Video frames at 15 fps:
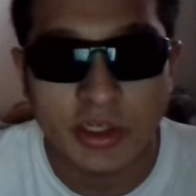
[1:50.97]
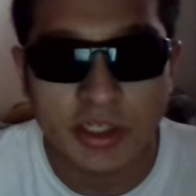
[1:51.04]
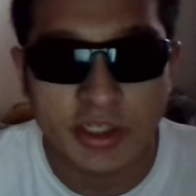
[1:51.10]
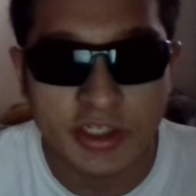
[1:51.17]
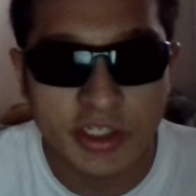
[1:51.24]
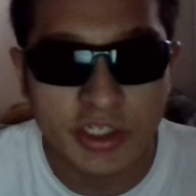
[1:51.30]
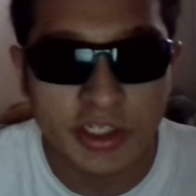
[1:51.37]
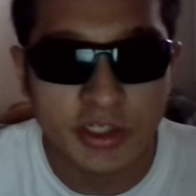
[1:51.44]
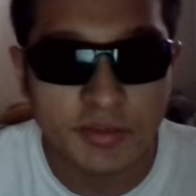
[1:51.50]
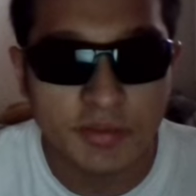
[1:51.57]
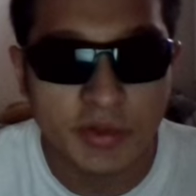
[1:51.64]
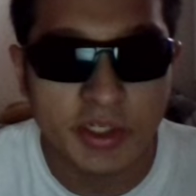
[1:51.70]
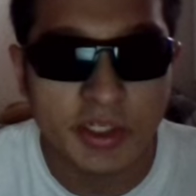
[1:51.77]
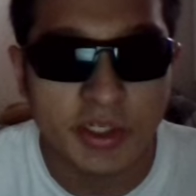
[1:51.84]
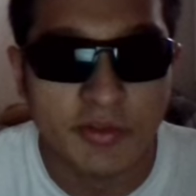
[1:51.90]
and she is
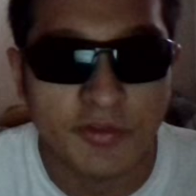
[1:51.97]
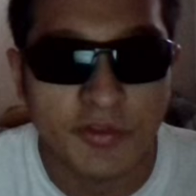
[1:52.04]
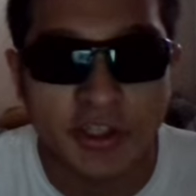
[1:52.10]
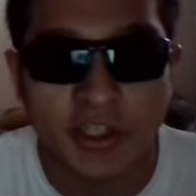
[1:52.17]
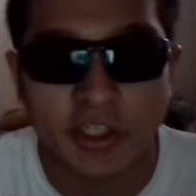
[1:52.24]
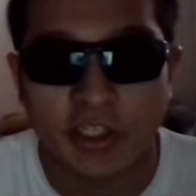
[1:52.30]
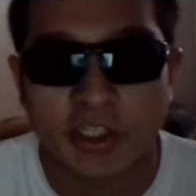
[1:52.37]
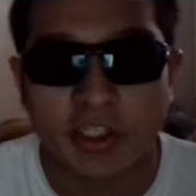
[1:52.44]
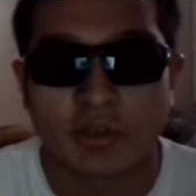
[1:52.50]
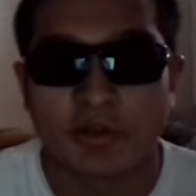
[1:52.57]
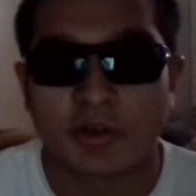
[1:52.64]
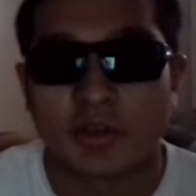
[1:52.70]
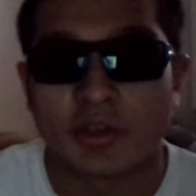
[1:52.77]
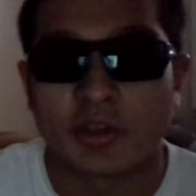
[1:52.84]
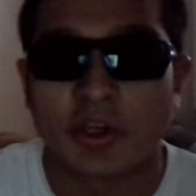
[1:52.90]
pretty funny and
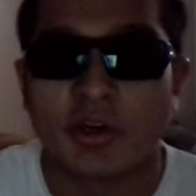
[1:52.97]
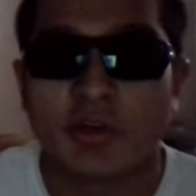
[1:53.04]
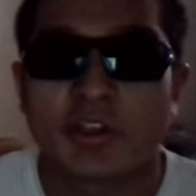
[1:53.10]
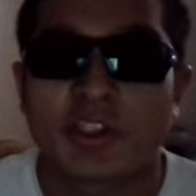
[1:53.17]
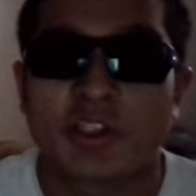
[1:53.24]
cute, you know.